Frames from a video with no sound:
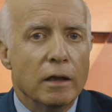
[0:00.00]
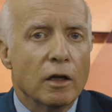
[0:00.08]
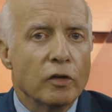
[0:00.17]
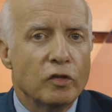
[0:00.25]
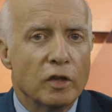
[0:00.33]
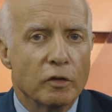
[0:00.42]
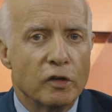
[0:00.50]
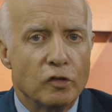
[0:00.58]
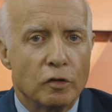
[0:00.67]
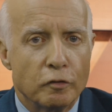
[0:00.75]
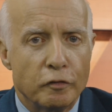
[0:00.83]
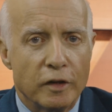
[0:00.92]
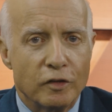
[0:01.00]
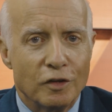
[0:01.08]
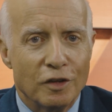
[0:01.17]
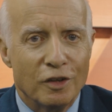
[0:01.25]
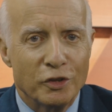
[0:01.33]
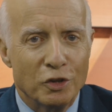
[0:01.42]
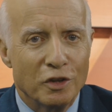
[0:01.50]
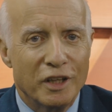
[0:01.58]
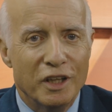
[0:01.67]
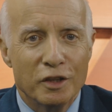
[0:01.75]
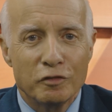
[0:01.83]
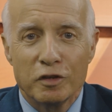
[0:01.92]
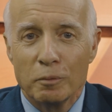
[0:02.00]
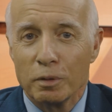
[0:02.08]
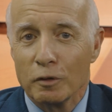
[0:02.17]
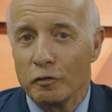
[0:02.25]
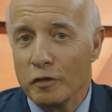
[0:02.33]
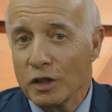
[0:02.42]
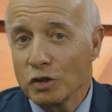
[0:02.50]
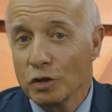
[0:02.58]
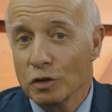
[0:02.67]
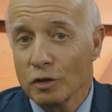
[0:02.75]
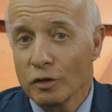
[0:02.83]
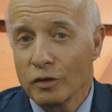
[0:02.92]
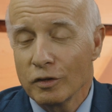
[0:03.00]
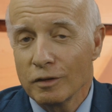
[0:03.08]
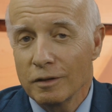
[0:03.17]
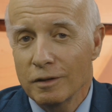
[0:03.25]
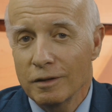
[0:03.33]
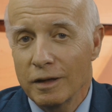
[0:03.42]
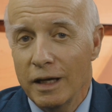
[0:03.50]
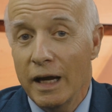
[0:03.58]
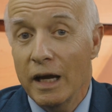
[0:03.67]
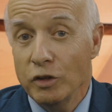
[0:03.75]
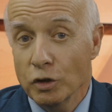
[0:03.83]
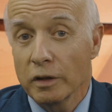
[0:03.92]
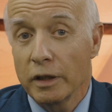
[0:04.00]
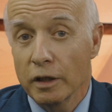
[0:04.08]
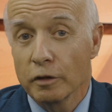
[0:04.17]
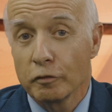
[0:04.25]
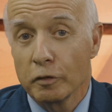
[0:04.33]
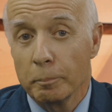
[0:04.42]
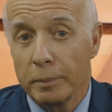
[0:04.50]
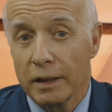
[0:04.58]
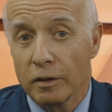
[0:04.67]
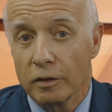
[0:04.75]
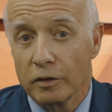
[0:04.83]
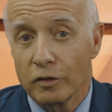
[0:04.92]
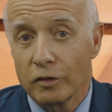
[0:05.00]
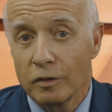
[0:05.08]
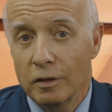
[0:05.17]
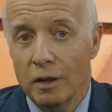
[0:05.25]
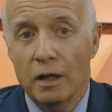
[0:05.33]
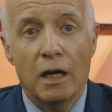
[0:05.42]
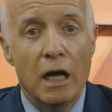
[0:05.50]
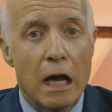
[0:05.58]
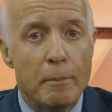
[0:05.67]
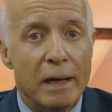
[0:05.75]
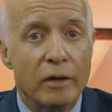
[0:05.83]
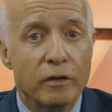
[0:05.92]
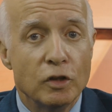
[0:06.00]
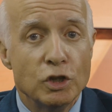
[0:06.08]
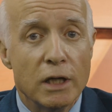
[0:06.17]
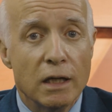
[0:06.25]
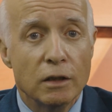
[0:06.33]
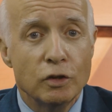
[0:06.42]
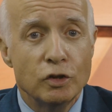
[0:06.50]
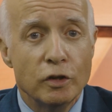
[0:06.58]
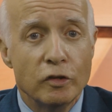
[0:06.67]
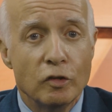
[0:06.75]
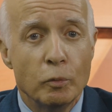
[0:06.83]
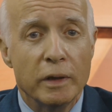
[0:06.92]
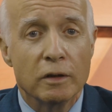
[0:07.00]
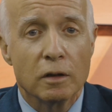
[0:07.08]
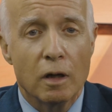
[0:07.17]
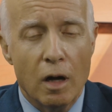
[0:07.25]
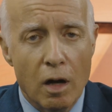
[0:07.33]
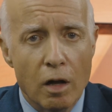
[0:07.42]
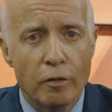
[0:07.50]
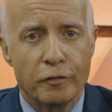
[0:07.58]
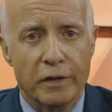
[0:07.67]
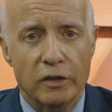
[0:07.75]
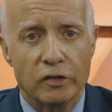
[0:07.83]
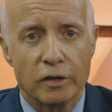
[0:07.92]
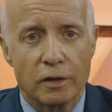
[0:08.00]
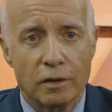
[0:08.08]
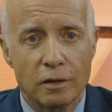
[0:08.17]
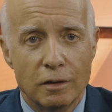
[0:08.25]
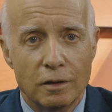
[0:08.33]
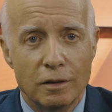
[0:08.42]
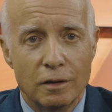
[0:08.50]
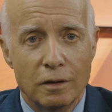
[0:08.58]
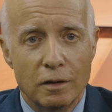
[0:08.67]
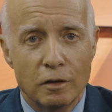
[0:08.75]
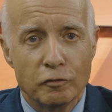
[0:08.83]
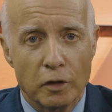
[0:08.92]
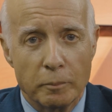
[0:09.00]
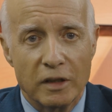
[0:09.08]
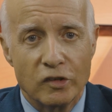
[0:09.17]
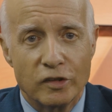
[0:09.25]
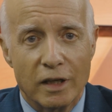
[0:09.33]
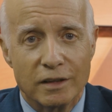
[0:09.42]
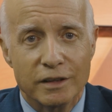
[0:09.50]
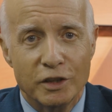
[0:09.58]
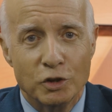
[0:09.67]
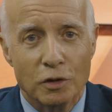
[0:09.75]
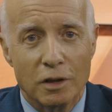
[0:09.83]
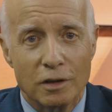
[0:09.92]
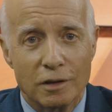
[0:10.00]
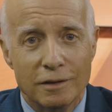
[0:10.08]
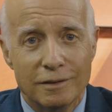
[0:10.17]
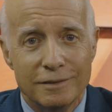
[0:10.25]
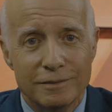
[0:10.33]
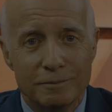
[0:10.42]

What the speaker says: In our series on fentanyl, you'll hear from professionals and you'll hear from parents about the challenges we are all facing from this deadly drug.